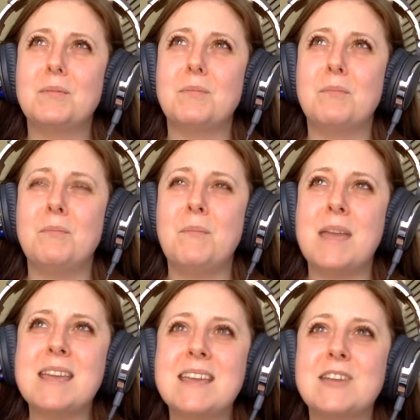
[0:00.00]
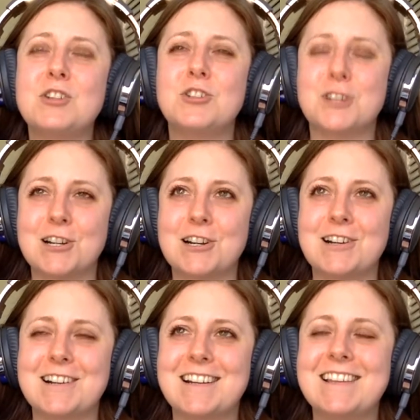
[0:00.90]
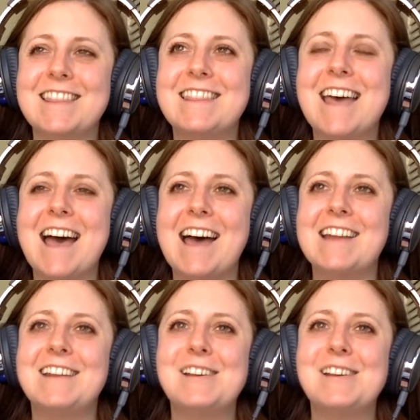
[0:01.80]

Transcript: making sure that